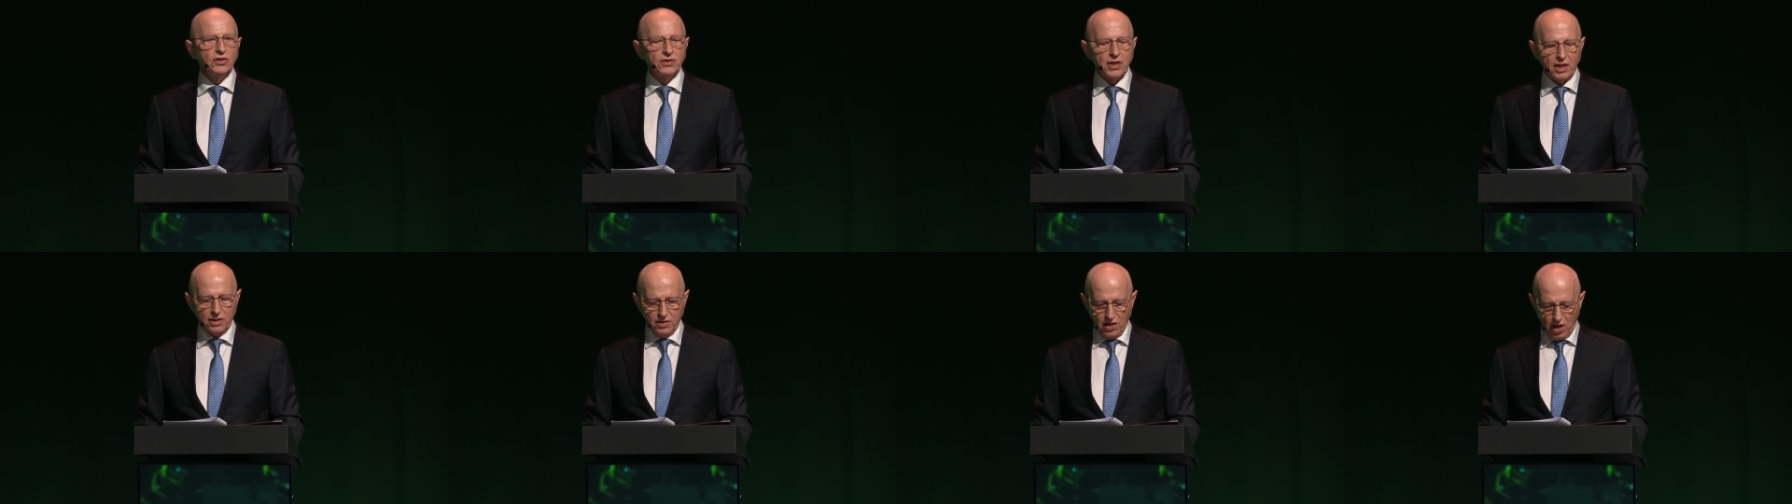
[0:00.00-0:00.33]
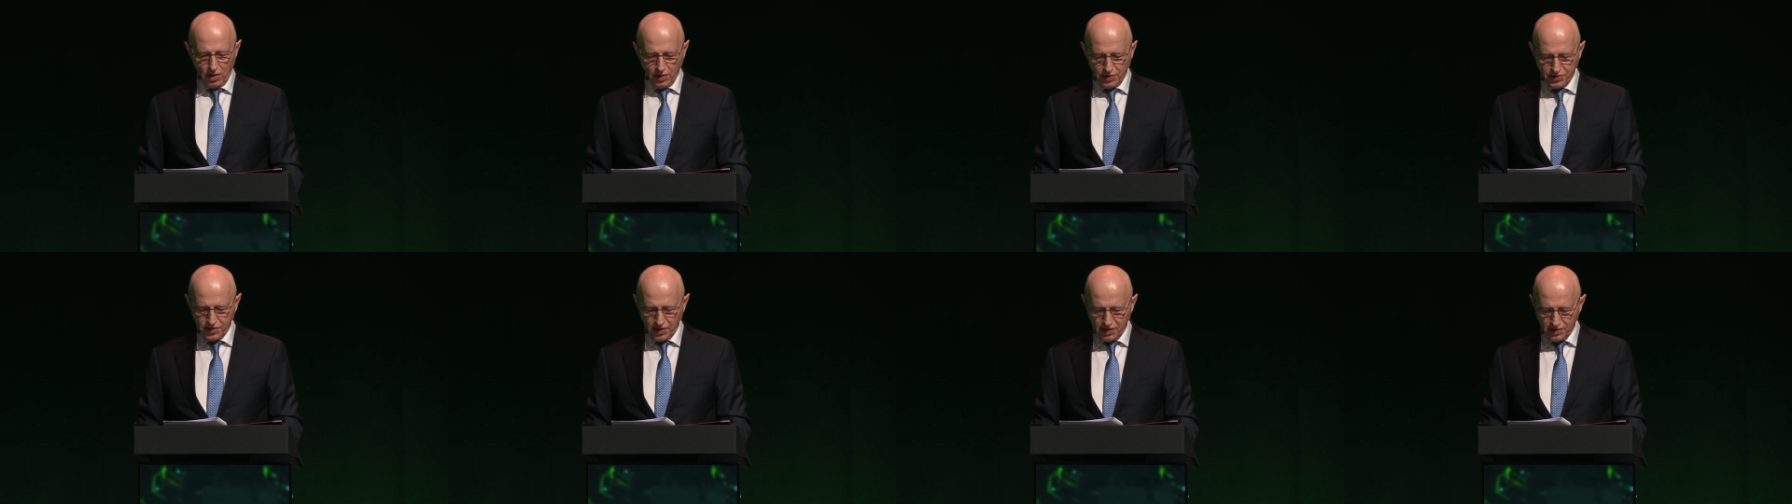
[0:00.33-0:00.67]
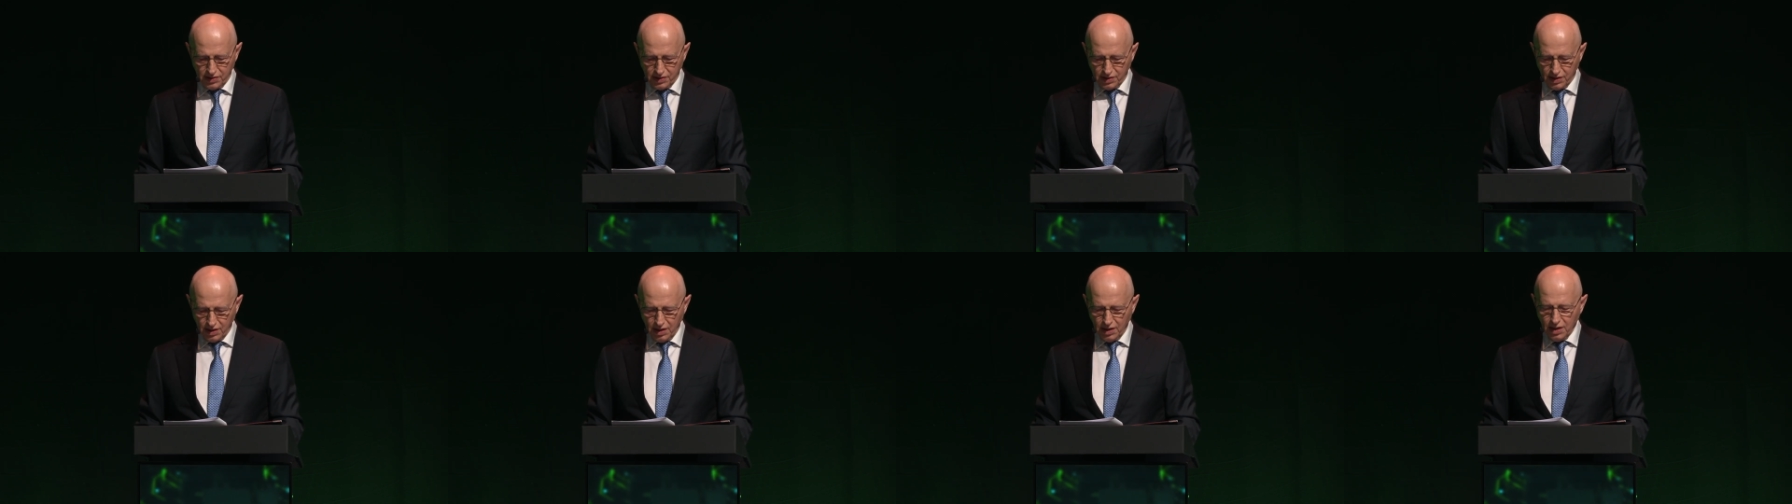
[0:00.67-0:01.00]

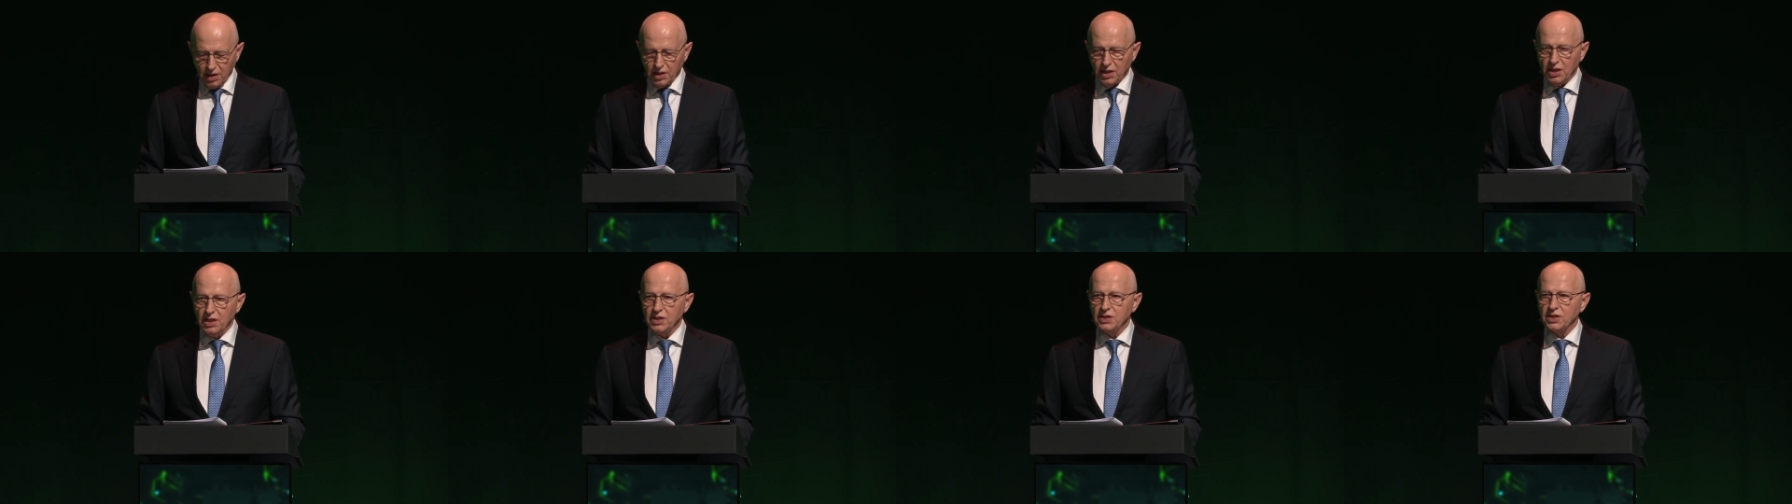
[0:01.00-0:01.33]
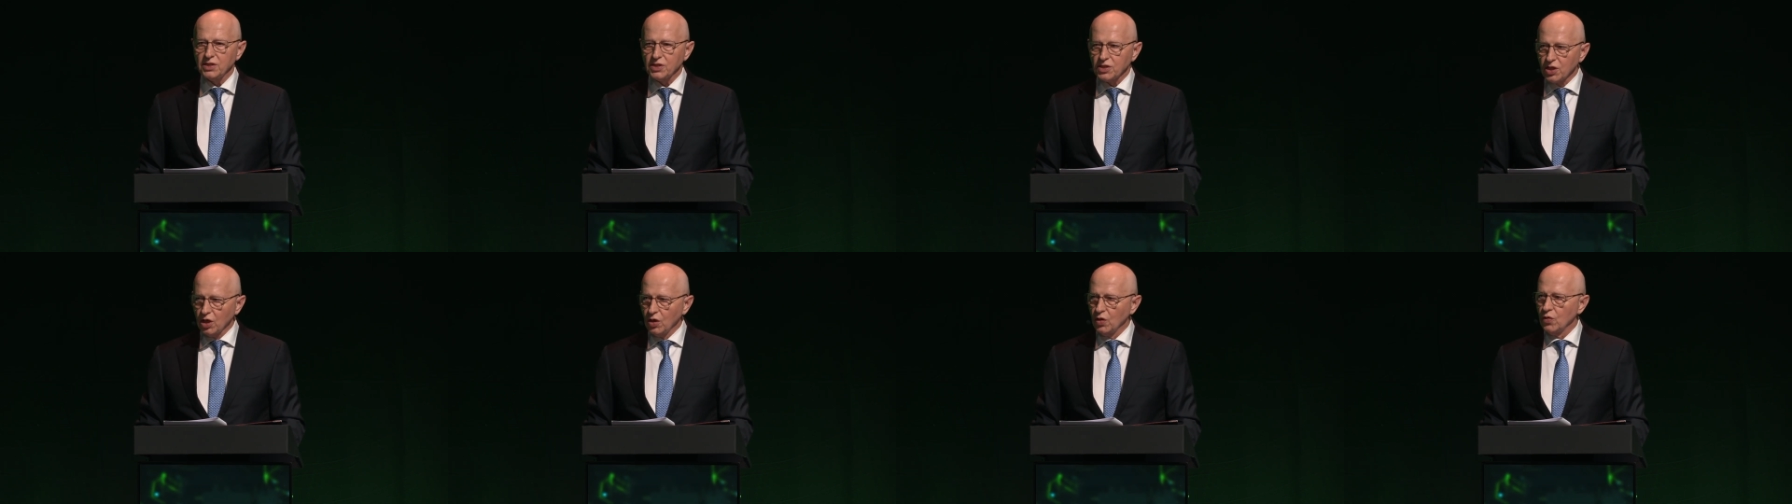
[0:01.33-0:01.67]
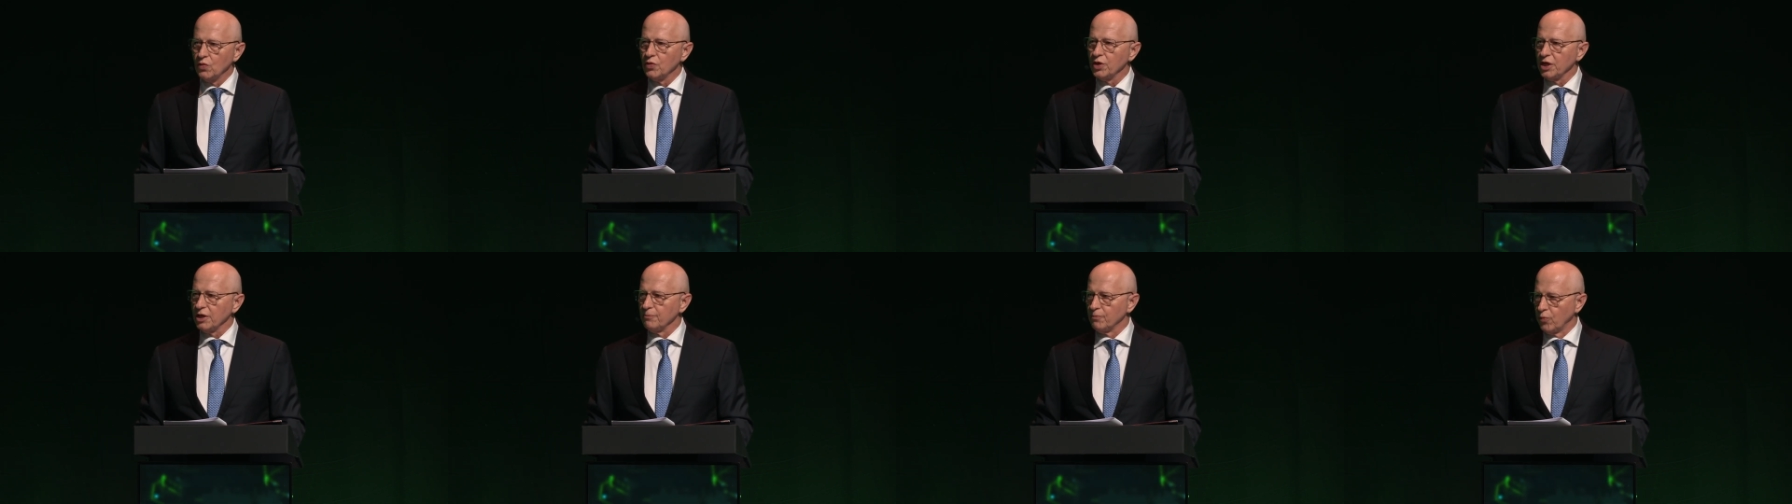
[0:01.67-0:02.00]
technologies is
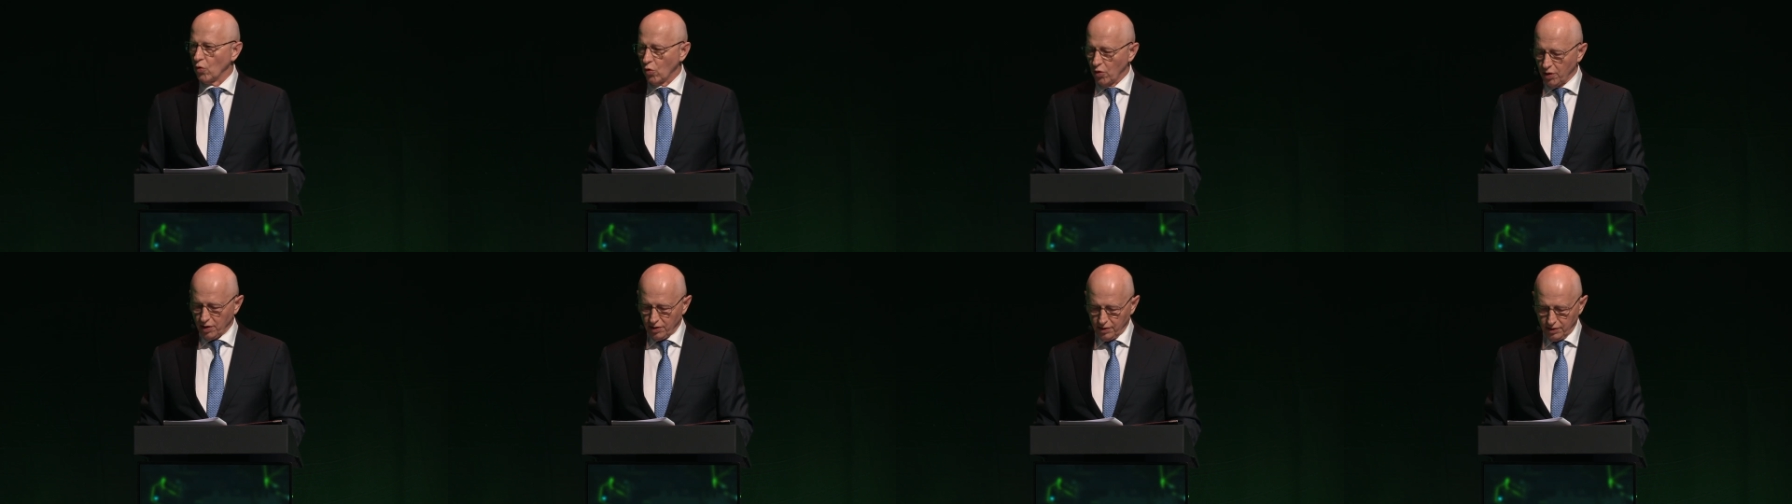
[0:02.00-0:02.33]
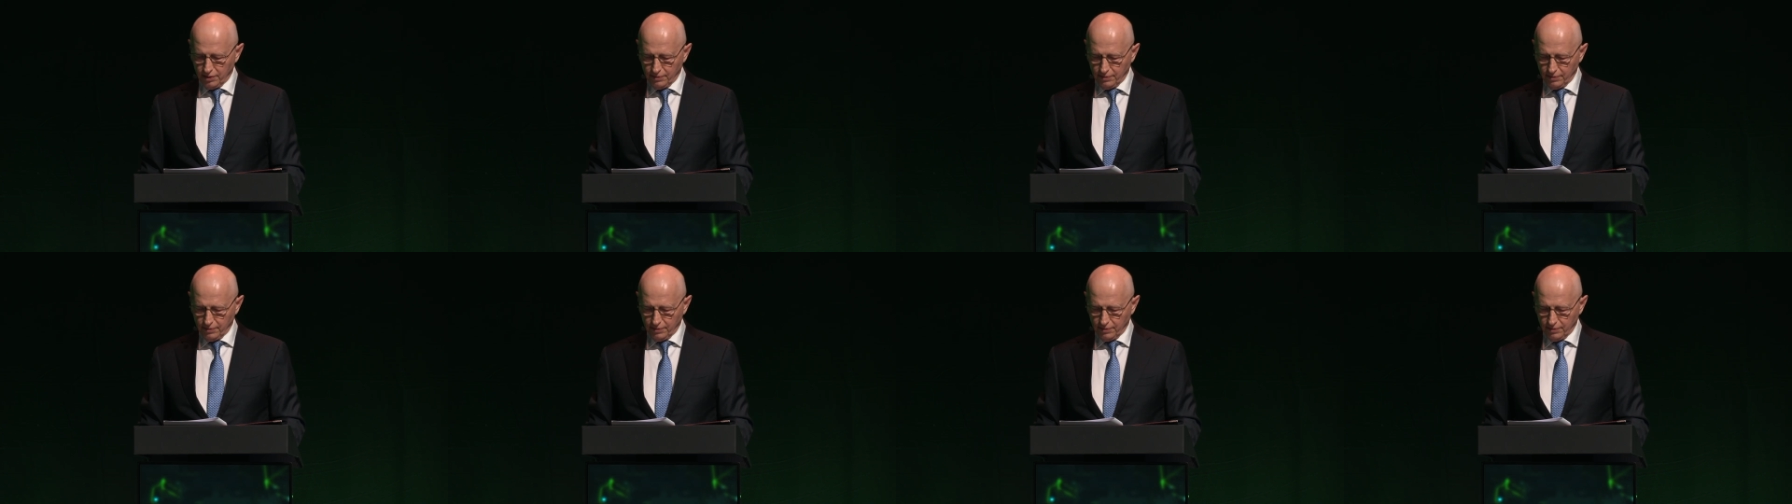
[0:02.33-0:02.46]
so important.